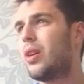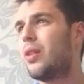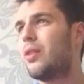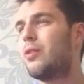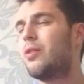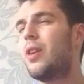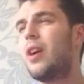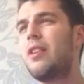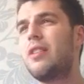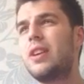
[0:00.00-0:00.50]

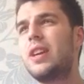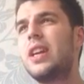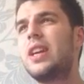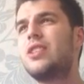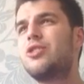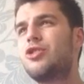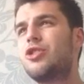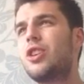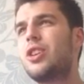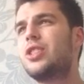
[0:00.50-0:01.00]
Very
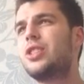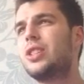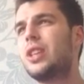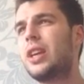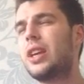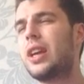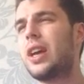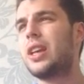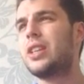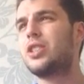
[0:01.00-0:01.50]

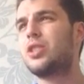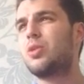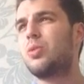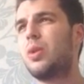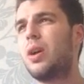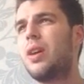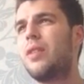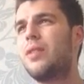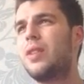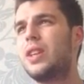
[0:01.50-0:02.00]
interesting as to
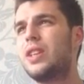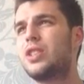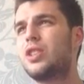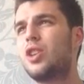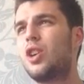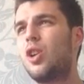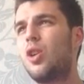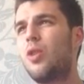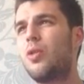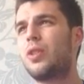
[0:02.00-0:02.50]
whether this
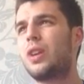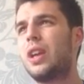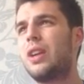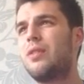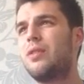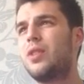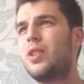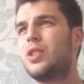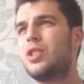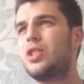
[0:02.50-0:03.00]

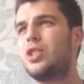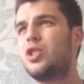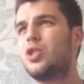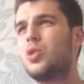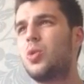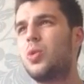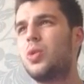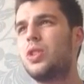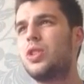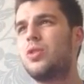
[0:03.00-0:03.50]
Golovkin versus
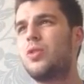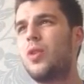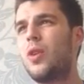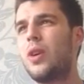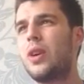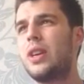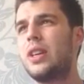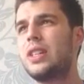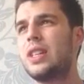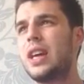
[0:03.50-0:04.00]
Saunders
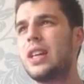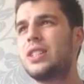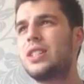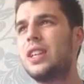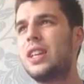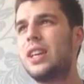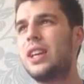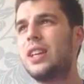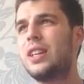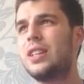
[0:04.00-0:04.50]
fight is
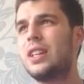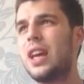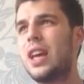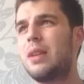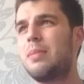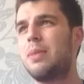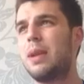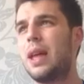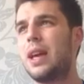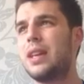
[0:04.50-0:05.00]
actually going to
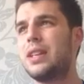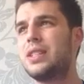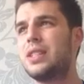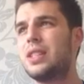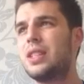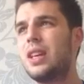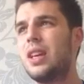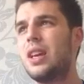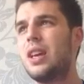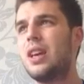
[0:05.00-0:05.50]
take
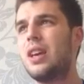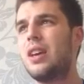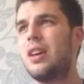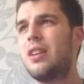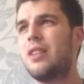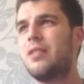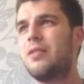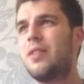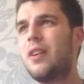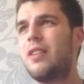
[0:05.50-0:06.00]
place.
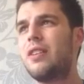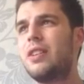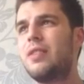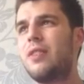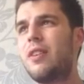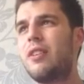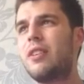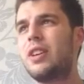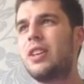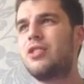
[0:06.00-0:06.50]
Very,
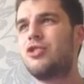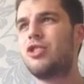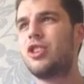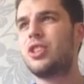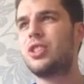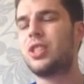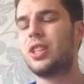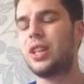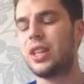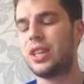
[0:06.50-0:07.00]
very
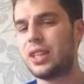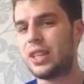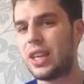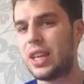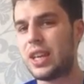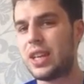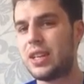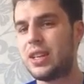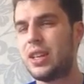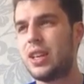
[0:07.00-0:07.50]
interesting
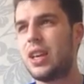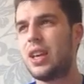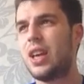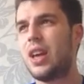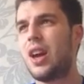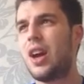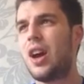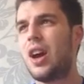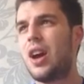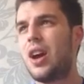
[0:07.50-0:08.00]
indeed.
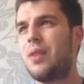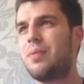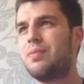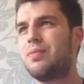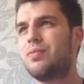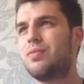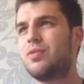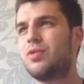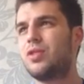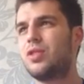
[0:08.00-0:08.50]

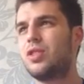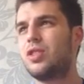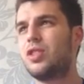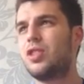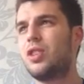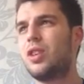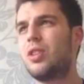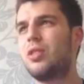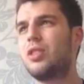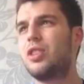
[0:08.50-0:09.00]

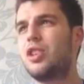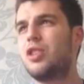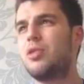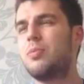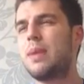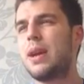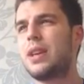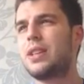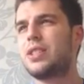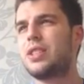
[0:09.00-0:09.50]
You know, the
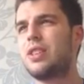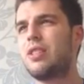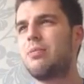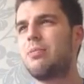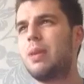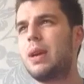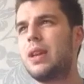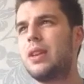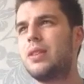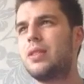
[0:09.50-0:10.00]
Eubanks have
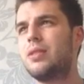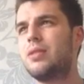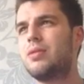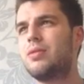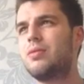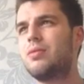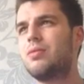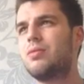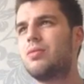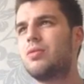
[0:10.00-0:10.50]
been
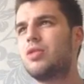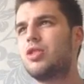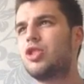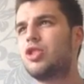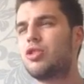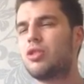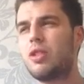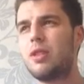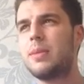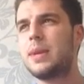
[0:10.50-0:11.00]

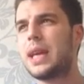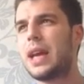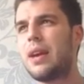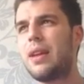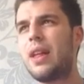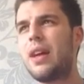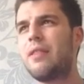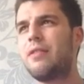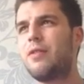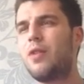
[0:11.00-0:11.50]
screaming
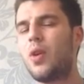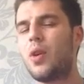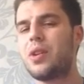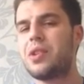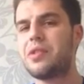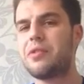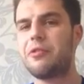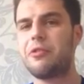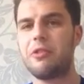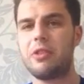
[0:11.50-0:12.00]
out that
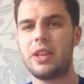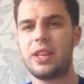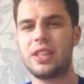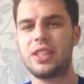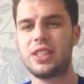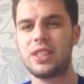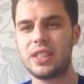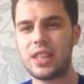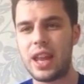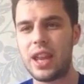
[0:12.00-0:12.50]
fight for an
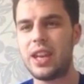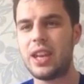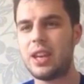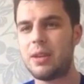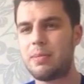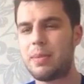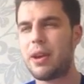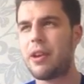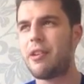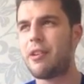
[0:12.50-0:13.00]

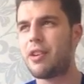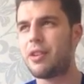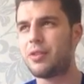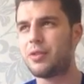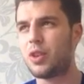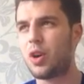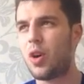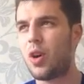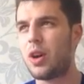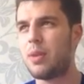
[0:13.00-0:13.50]
extended period
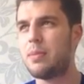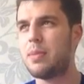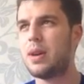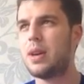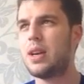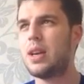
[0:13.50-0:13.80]
of time.